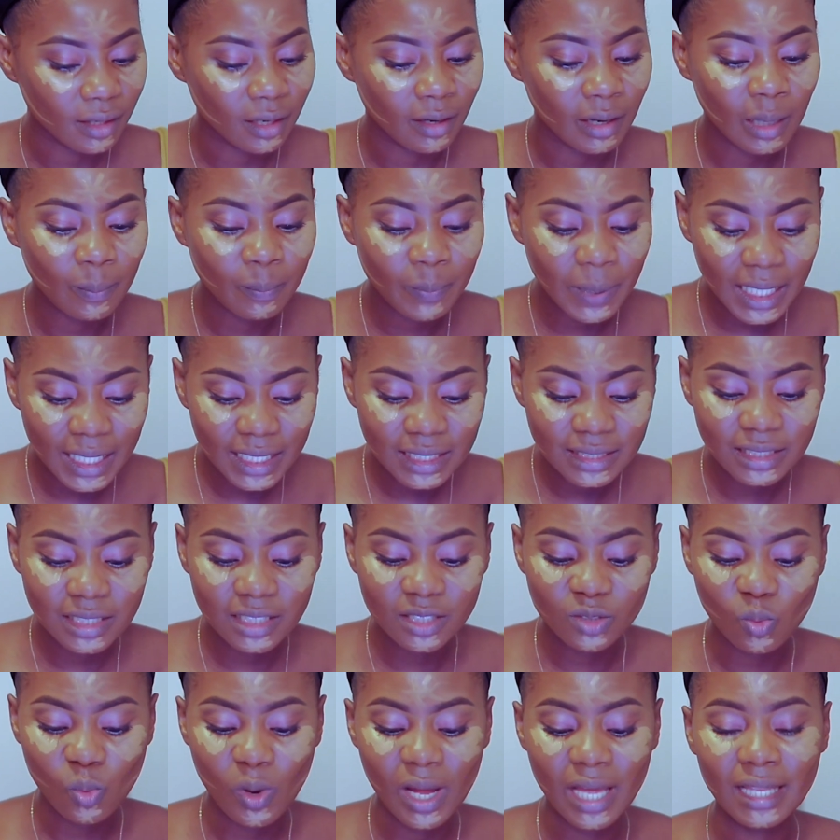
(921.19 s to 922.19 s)
There are
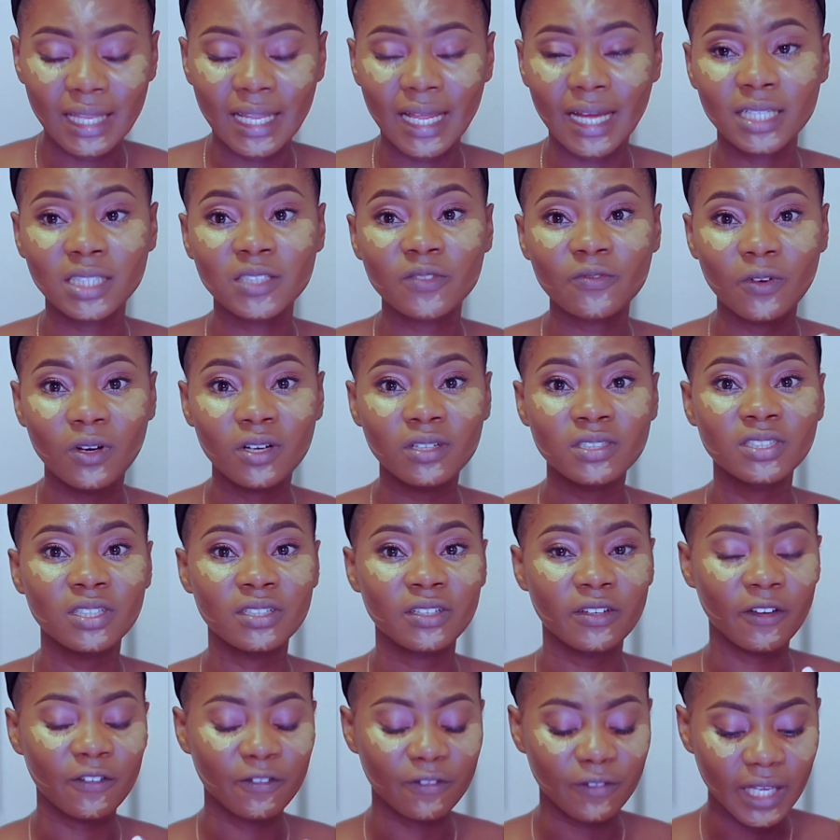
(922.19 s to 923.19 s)
places where light falls
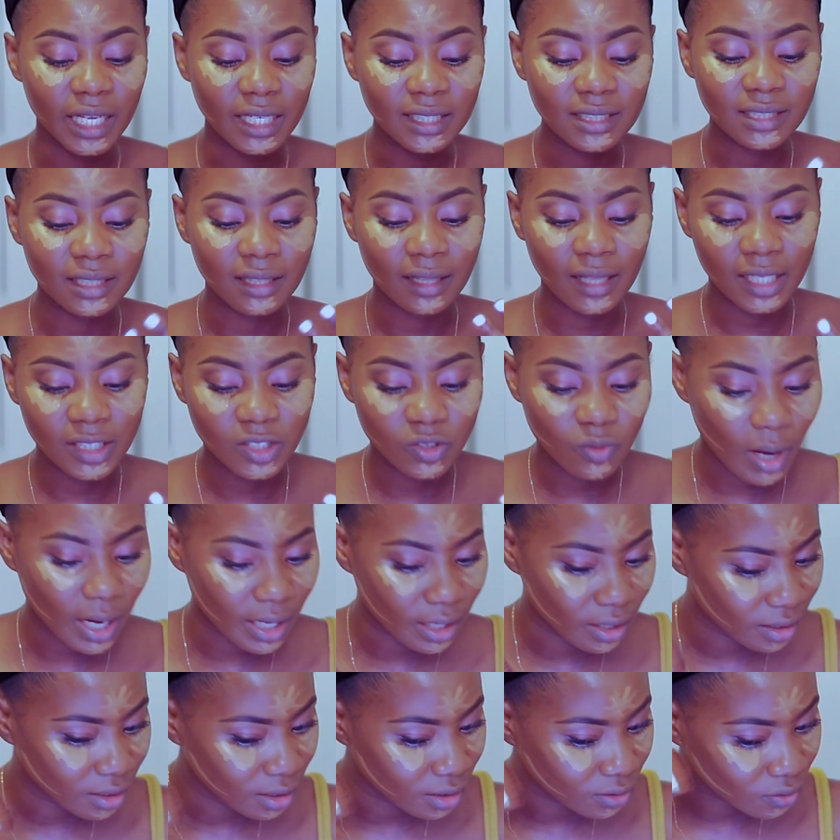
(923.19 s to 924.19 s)
on your face, and that's why
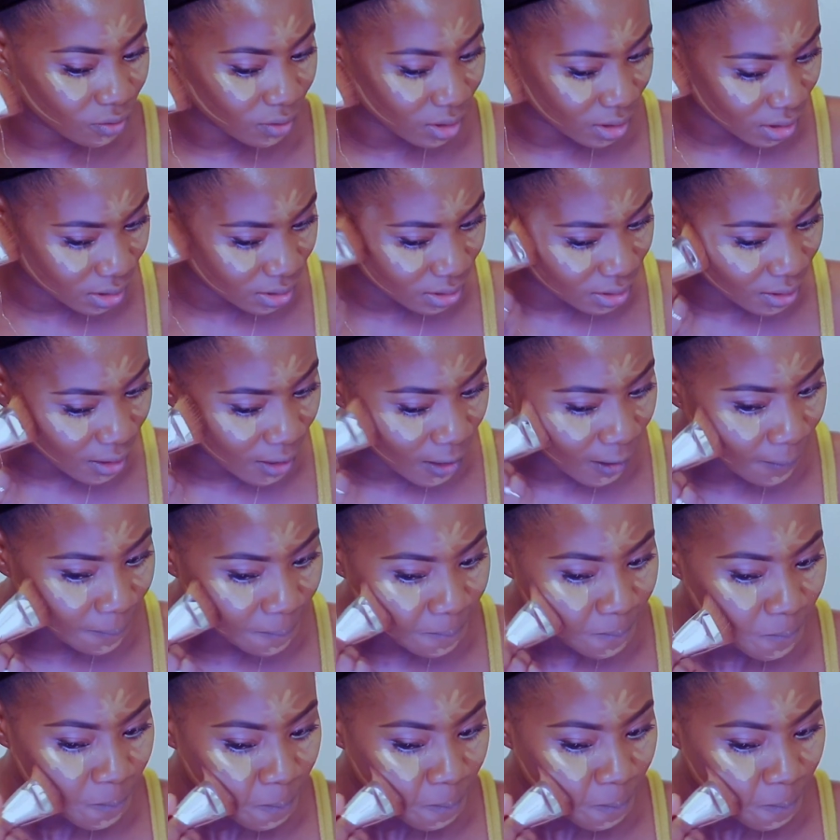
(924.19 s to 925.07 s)
you need to understand